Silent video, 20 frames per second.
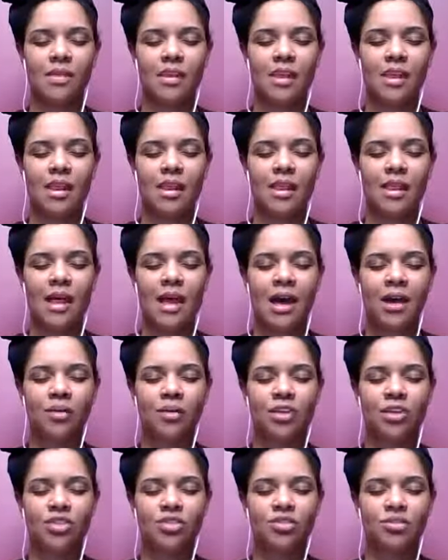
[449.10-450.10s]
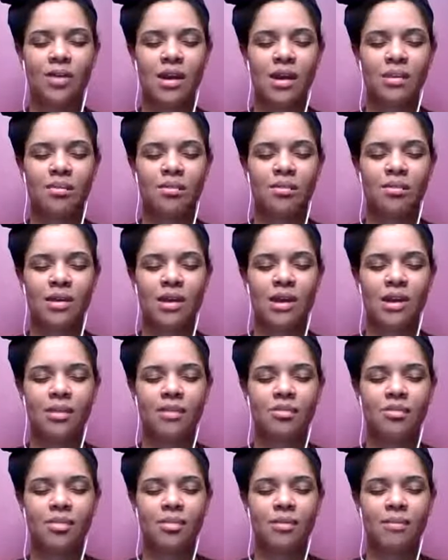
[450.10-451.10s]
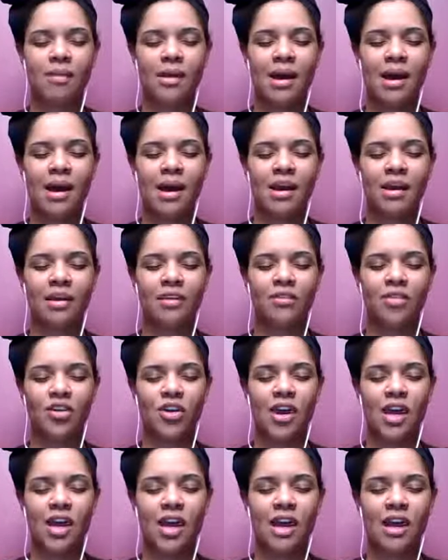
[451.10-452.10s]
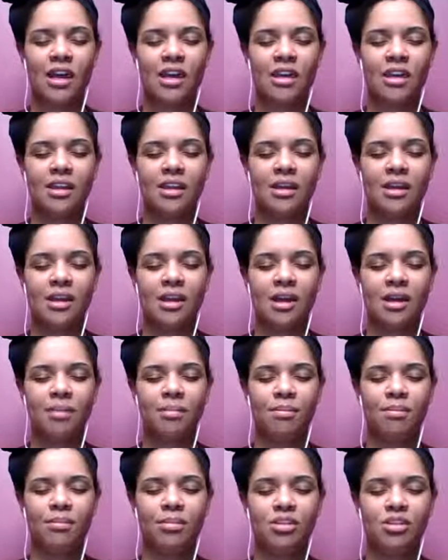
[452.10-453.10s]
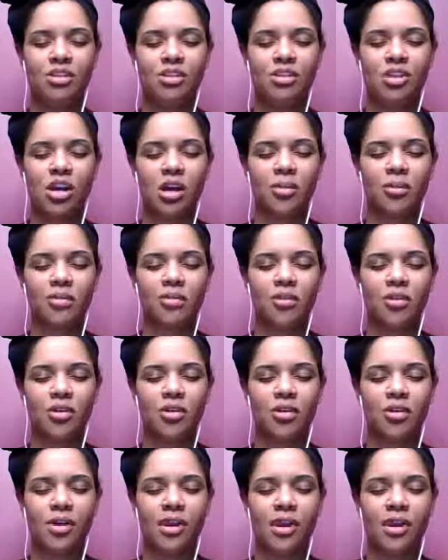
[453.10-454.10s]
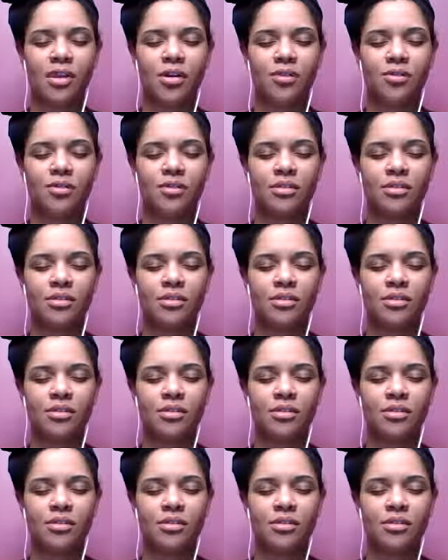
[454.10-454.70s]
and allow it to wrap around the back of your head up to the top of your crown